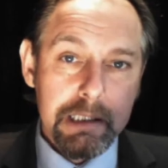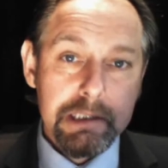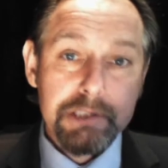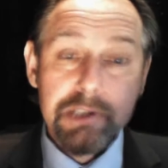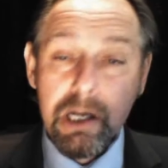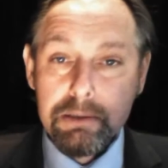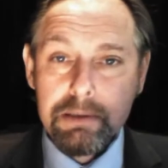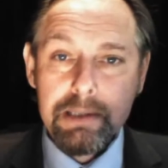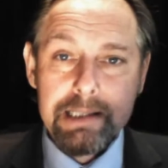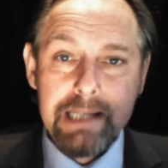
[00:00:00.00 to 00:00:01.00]
The
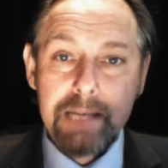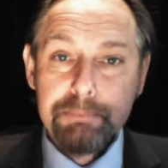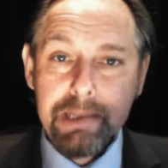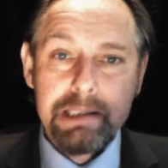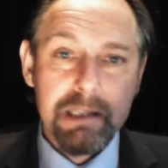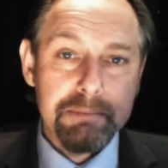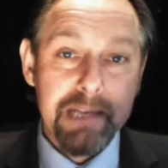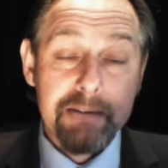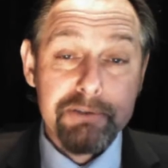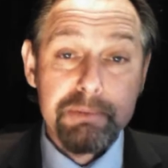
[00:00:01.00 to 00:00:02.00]
total is a big come
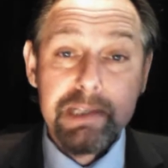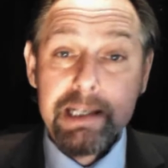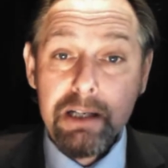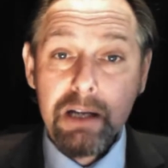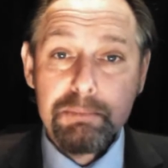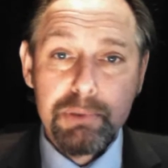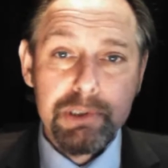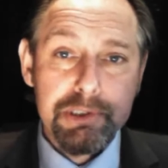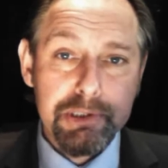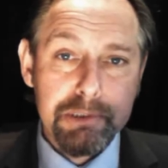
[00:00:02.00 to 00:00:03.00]
down from the nine
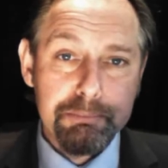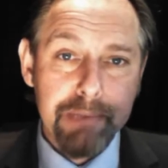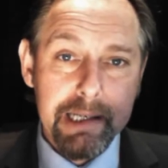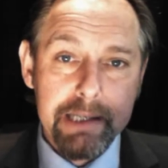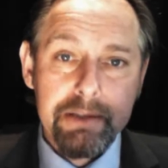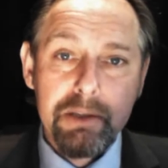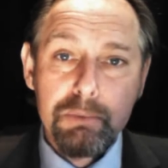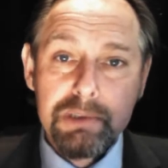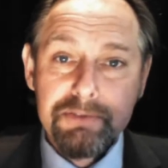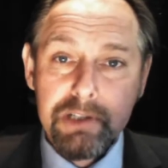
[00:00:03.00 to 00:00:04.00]
point two billion
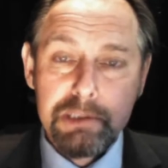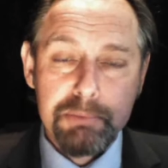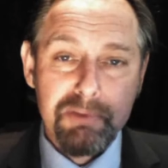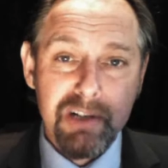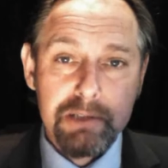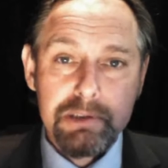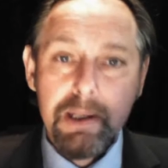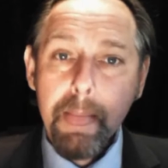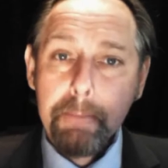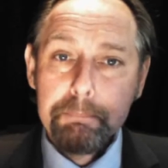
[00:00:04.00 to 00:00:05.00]
that was first proposed,
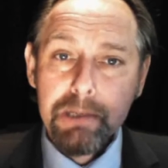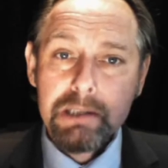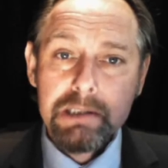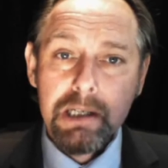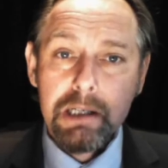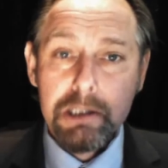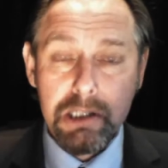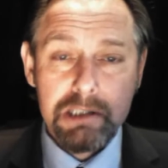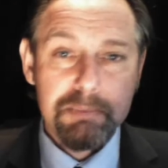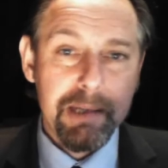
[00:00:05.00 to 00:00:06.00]
but
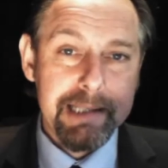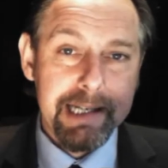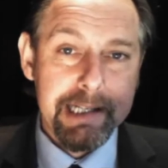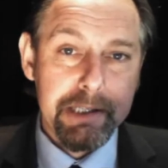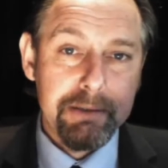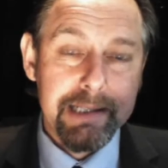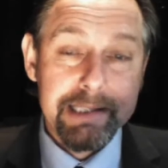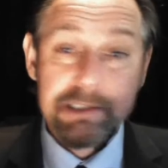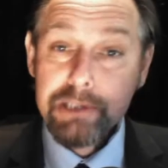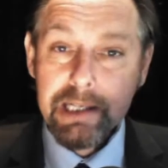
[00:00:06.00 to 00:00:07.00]
cut by the E U
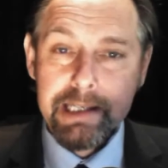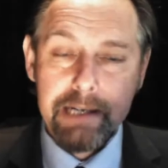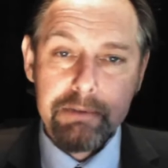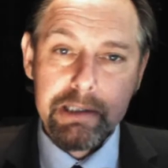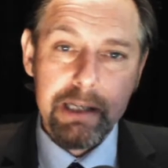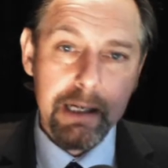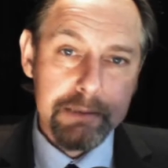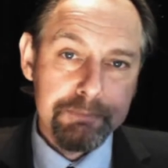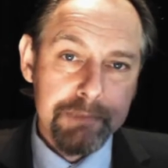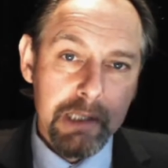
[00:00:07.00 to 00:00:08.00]
leaders a year
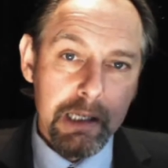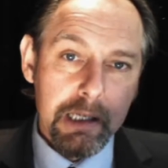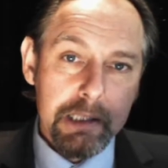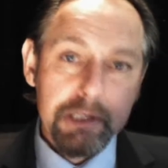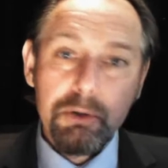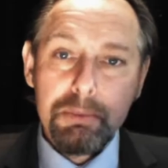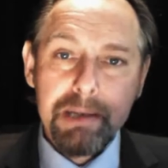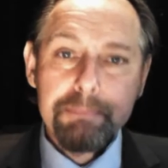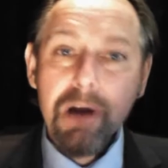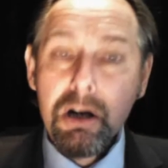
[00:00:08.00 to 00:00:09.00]
ago. The
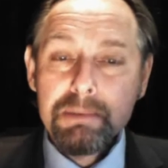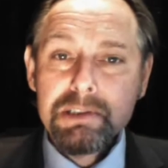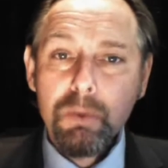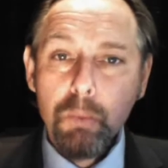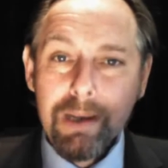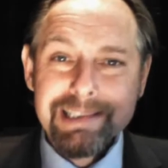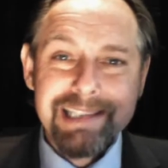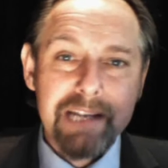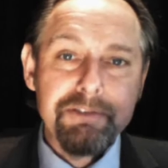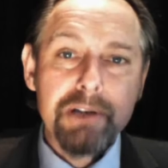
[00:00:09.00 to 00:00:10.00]
European Parliament on
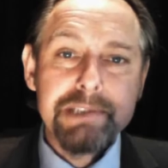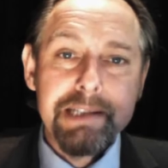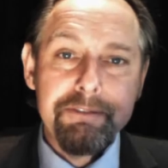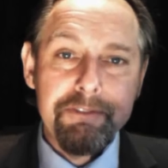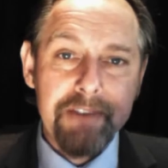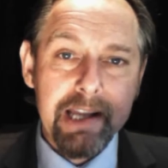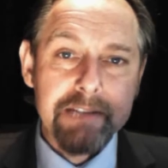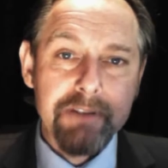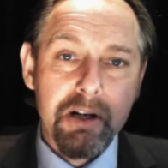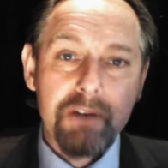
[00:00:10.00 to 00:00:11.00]
Wednesday voted in
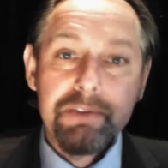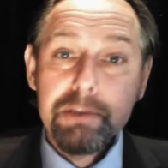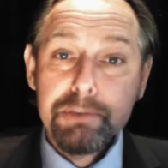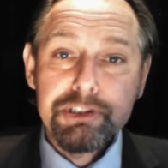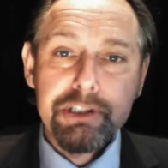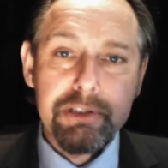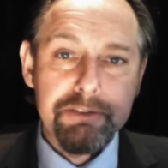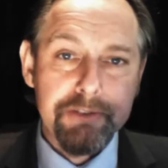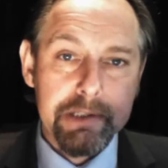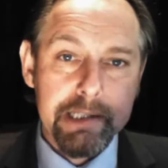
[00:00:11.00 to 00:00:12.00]
favour of the
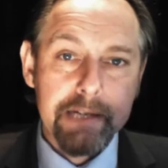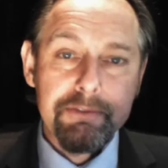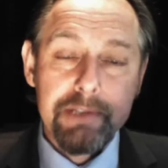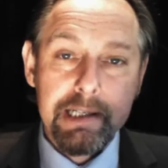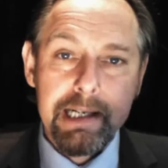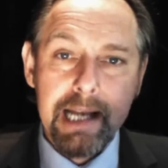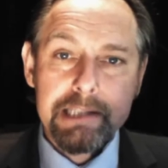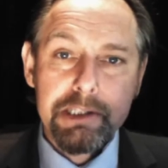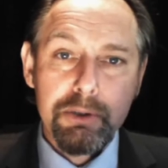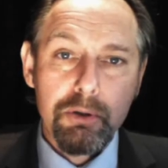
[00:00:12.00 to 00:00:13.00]
reduced funding for the
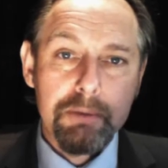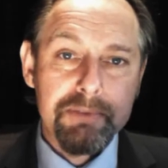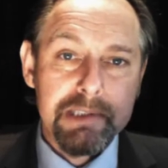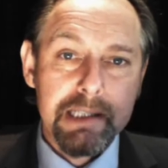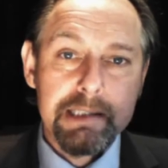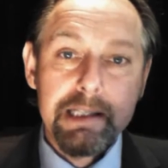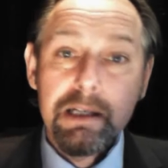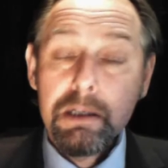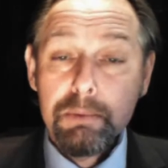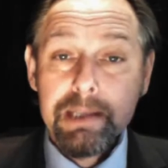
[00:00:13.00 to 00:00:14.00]
Connecting Europe
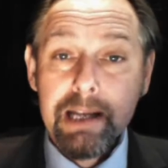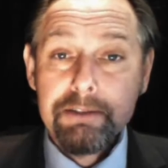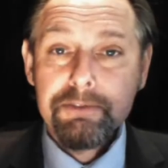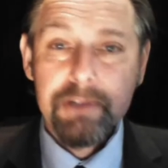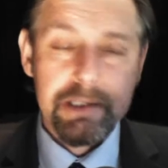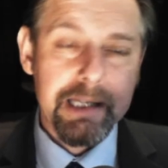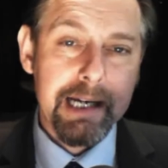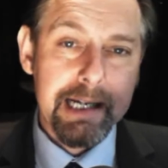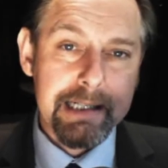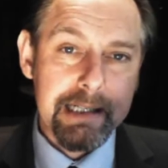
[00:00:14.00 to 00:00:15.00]
facility without further
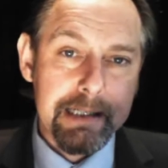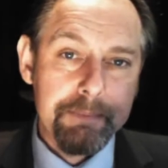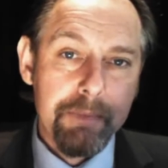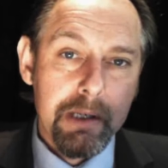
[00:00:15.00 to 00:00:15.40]
haggling.